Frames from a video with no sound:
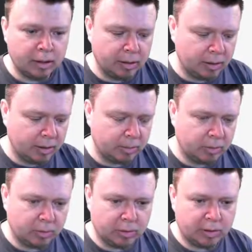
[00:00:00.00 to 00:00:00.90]
And I'll
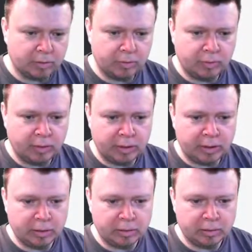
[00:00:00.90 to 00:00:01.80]
call this
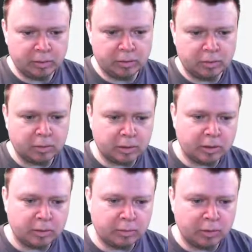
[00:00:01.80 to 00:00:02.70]
video
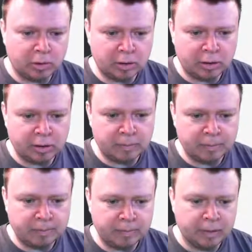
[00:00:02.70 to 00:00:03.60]
tutorial folder.
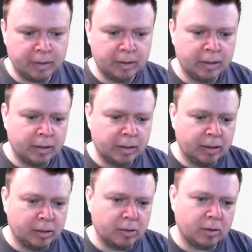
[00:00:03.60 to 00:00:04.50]

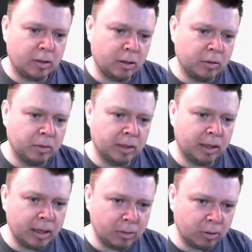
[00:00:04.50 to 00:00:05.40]
So the
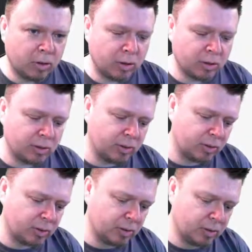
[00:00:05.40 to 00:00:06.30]
labor
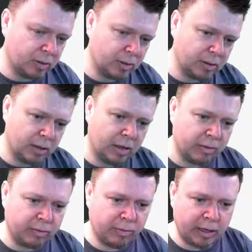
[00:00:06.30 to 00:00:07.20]
costs are
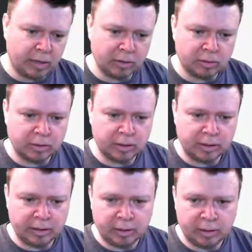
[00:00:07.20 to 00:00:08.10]
found
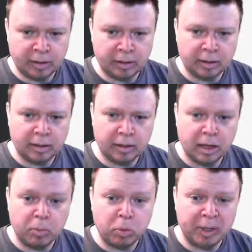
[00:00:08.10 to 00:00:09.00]
in the
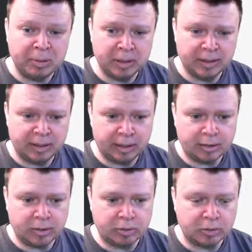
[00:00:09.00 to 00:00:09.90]
appointments data
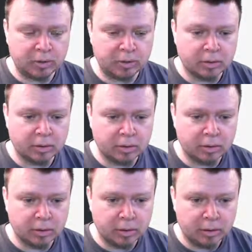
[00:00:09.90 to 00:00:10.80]
source.
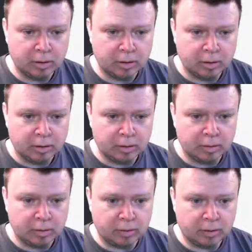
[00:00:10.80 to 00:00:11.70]

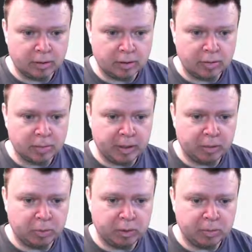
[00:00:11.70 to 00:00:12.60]
So ServiceMate
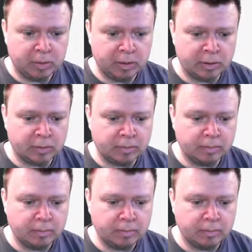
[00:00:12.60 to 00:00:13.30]
appointments.